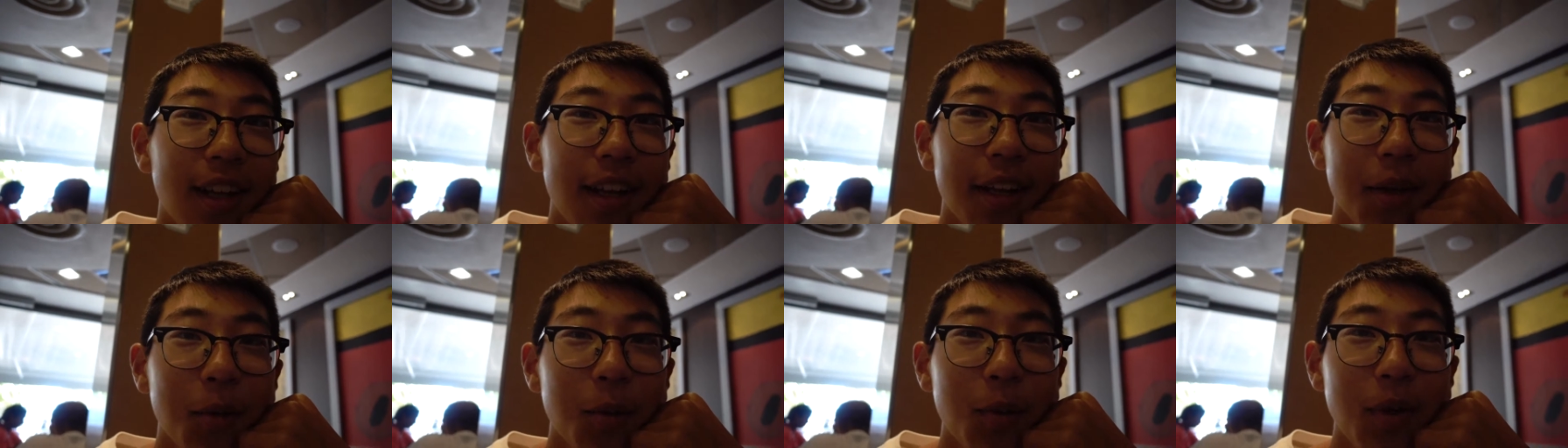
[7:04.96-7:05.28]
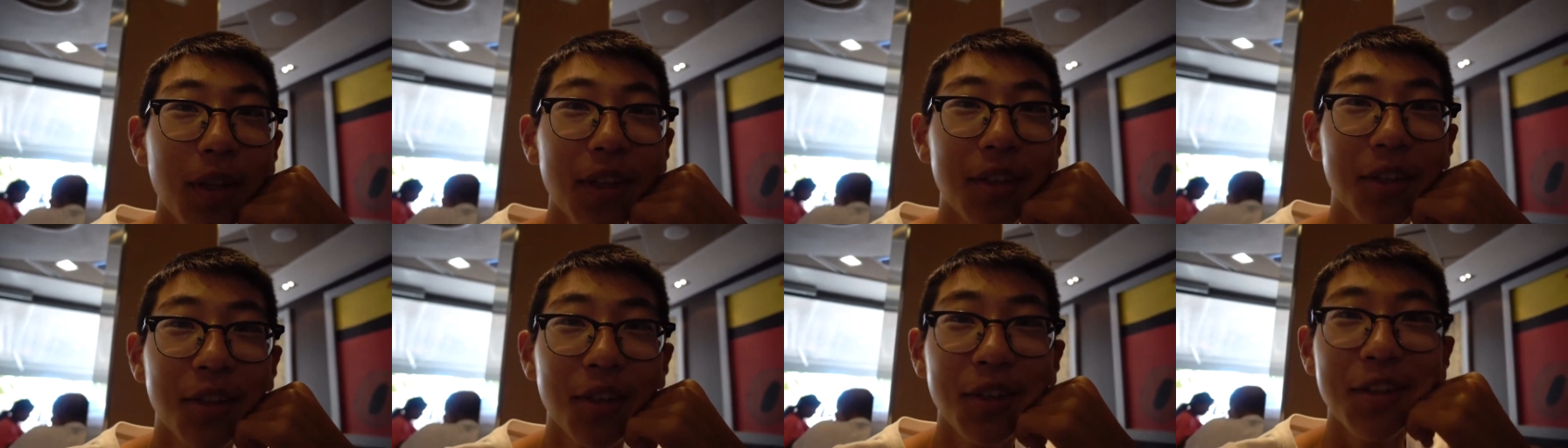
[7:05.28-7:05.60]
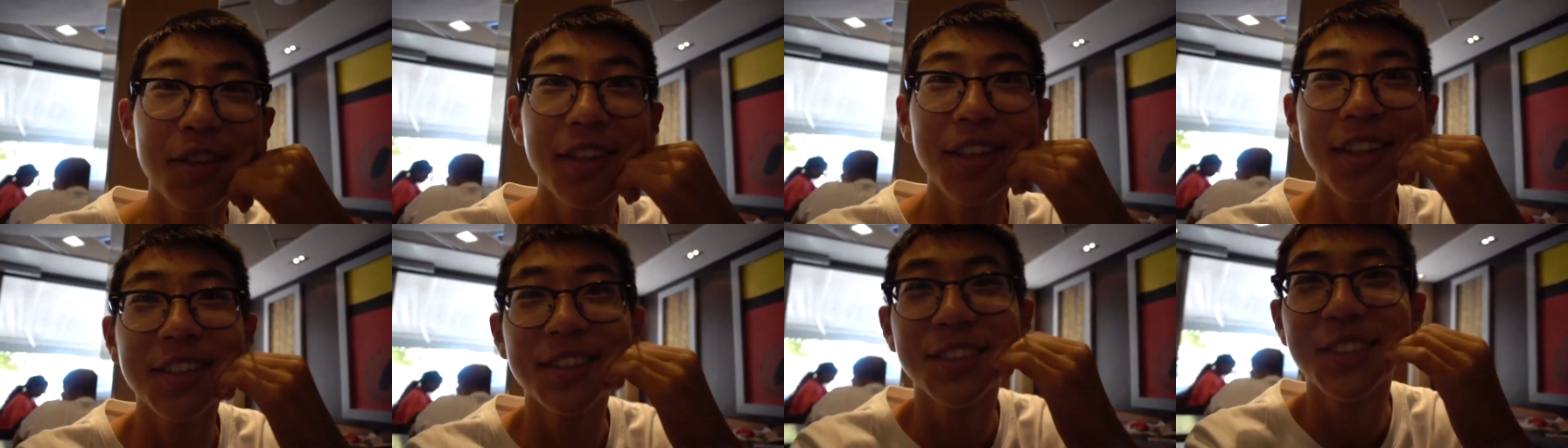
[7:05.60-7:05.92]
like we took
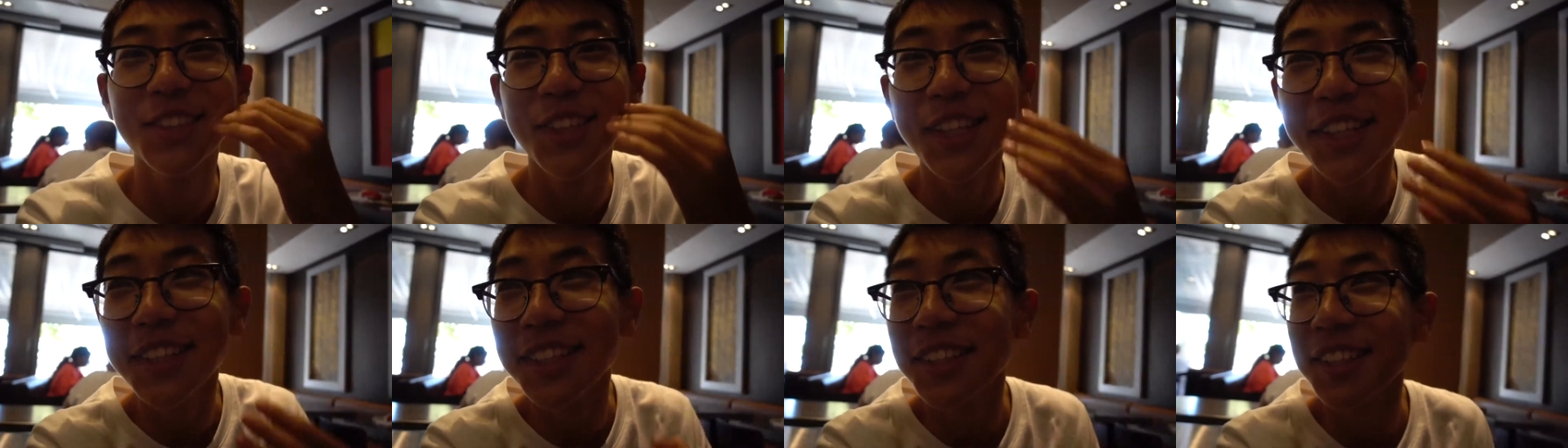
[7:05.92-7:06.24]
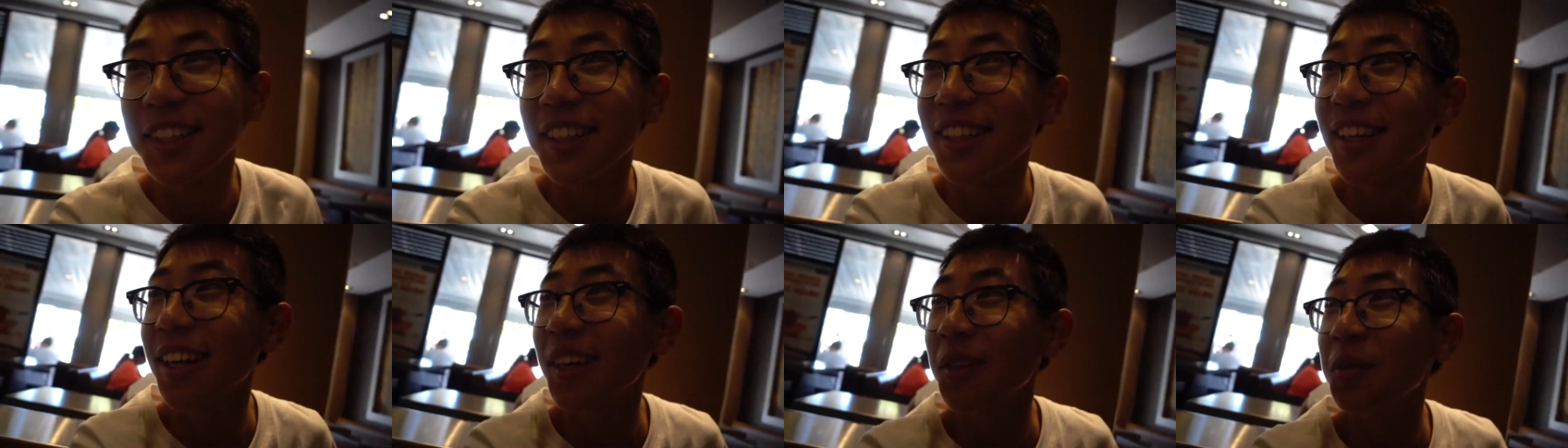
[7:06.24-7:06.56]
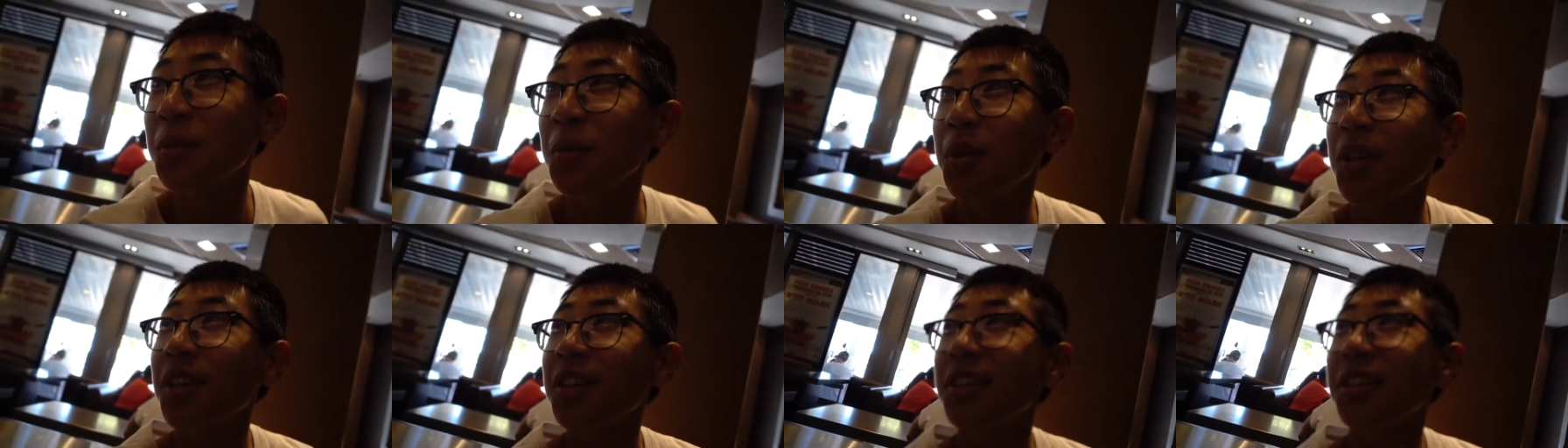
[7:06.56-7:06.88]
the train here and
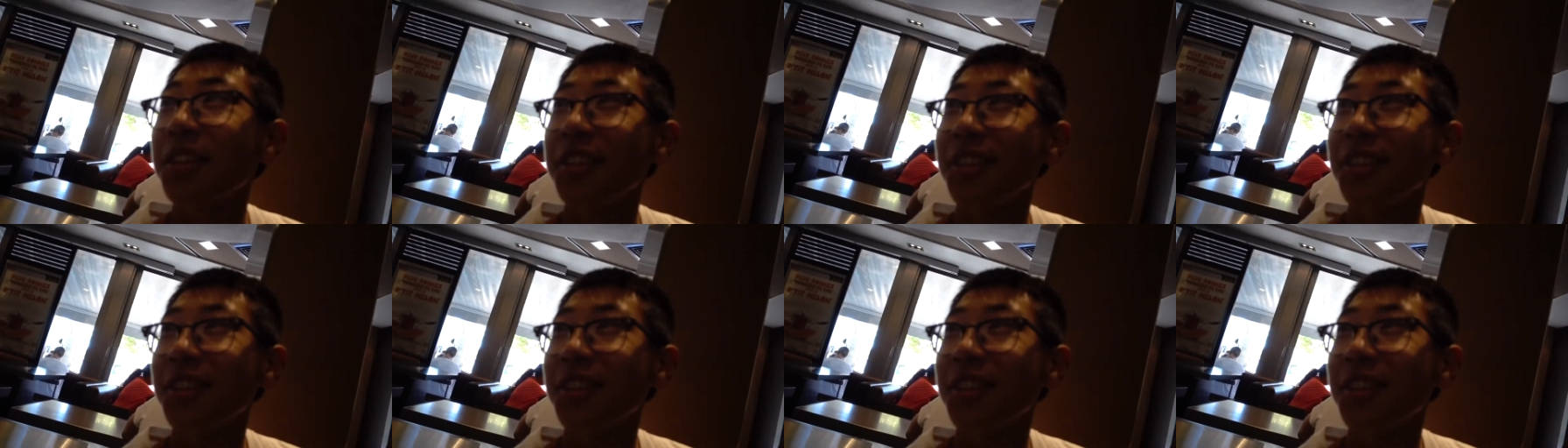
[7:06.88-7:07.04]
we weren't